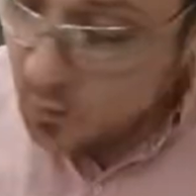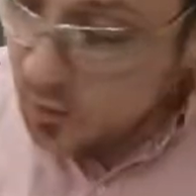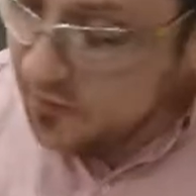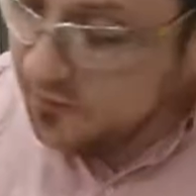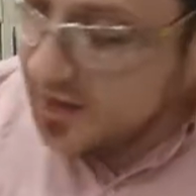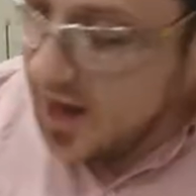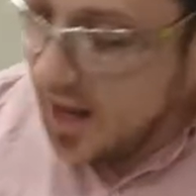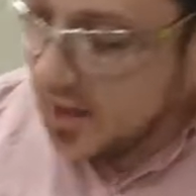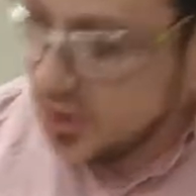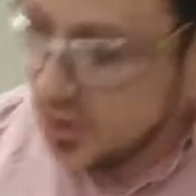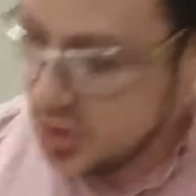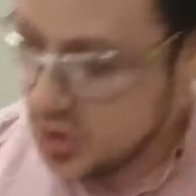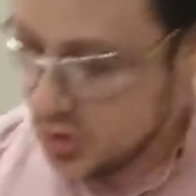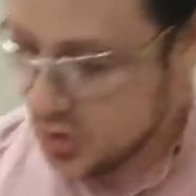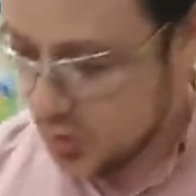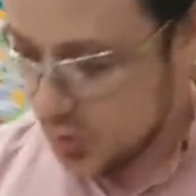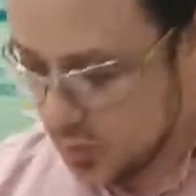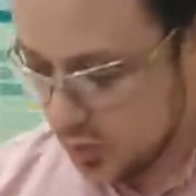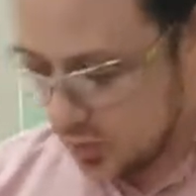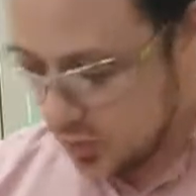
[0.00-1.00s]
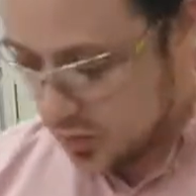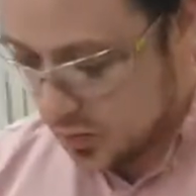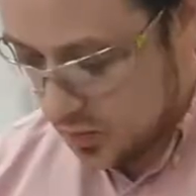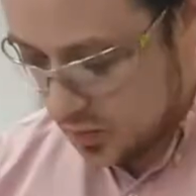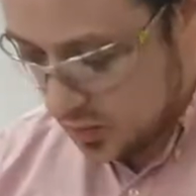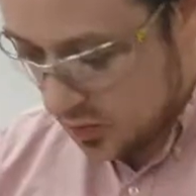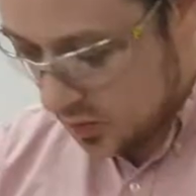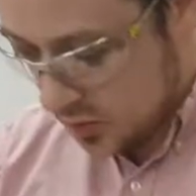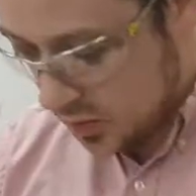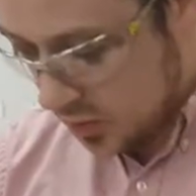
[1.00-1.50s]
we've got to do
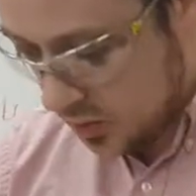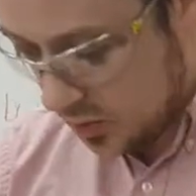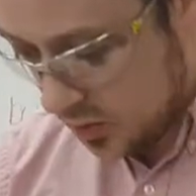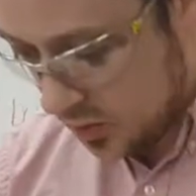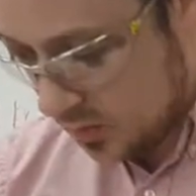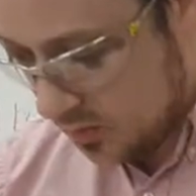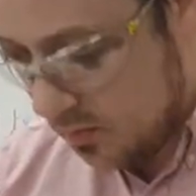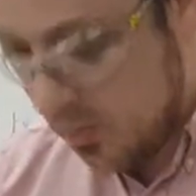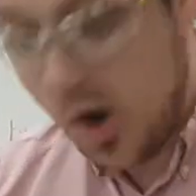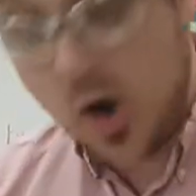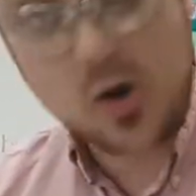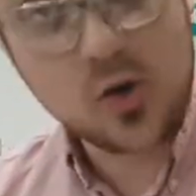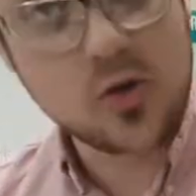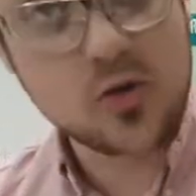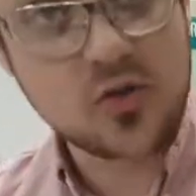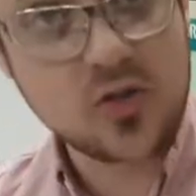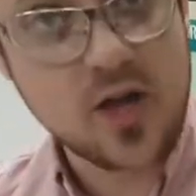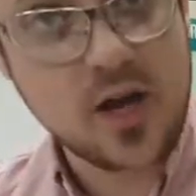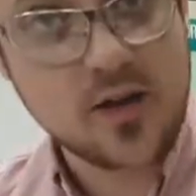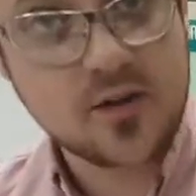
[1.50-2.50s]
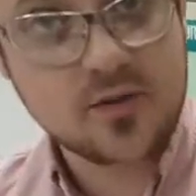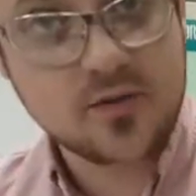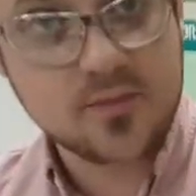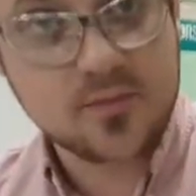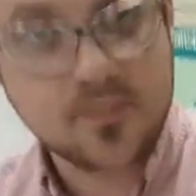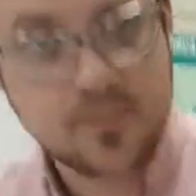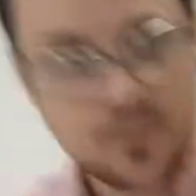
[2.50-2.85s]
particle size.